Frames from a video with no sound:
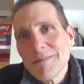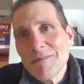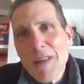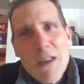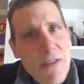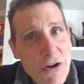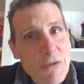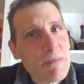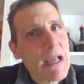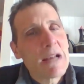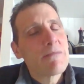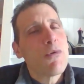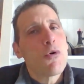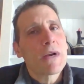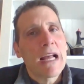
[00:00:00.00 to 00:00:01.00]
Third
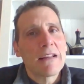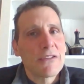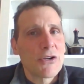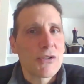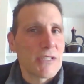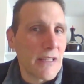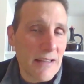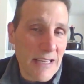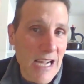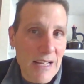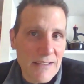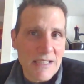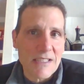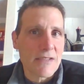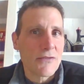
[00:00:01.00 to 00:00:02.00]
pain point I learned in the
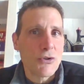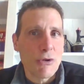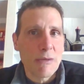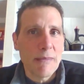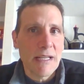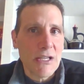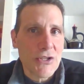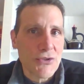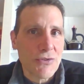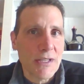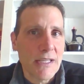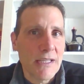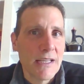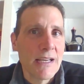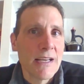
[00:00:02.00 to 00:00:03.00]
context of doing
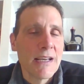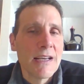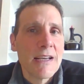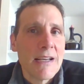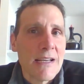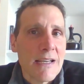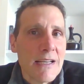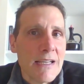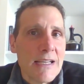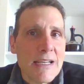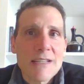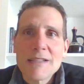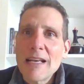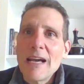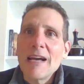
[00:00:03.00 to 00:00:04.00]
ministry
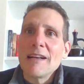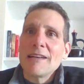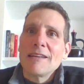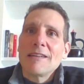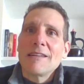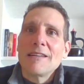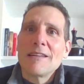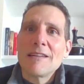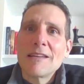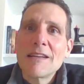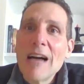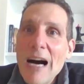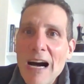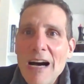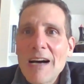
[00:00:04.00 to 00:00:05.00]
is that
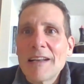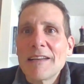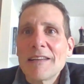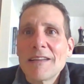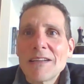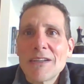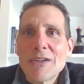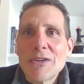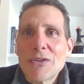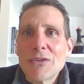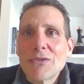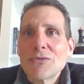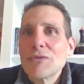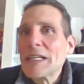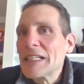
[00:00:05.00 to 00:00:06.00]
God
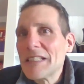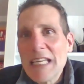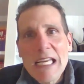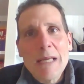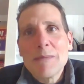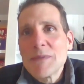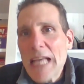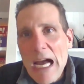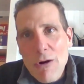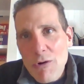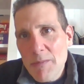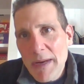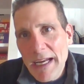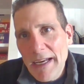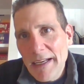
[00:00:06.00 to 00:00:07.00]
redeems our
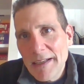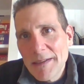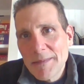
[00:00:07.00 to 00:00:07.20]
pain.